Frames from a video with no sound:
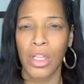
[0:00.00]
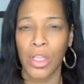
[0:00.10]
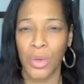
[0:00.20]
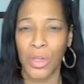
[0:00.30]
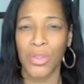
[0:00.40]

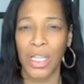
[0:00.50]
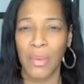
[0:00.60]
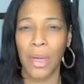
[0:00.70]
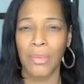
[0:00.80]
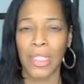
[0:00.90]
You
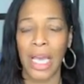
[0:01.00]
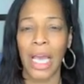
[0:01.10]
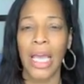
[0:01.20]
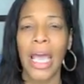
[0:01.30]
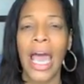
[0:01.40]
understand what I'm
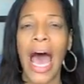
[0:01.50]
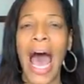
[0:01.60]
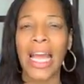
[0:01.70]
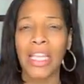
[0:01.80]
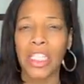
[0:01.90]
saying?
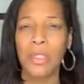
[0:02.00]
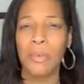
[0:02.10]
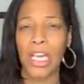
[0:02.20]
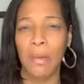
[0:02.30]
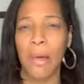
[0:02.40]
I can
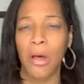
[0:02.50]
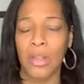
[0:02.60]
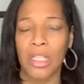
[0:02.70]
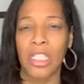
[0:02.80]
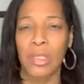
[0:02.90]
speak
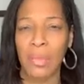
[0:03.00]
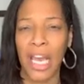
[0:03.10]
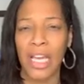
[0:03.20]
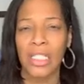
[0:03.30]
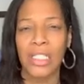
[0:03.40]
about this
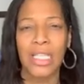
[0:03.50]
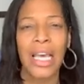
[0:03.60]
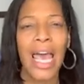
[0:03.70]
space.